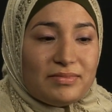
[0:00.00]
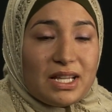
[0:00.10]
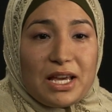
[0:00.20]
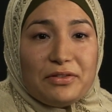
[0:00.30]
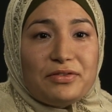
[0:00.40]

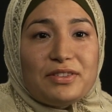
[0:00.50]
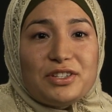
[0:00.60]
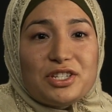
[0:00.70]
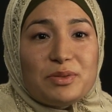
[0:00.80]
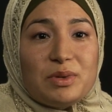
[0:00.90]
life
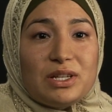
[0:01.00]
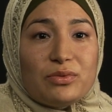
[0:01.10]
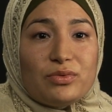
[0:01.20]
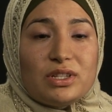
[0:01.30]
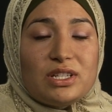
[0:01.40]
and just
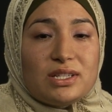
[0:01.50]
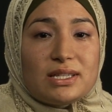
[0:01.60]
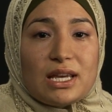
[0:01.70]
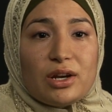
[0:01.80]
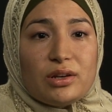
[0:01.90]
being really
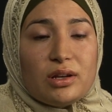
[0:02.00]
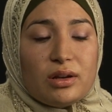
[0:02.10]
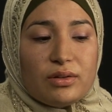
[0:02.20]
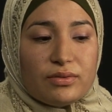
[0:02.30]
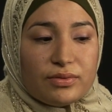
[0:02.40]
scared
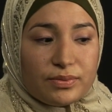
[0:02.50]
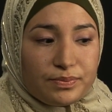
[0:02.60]
of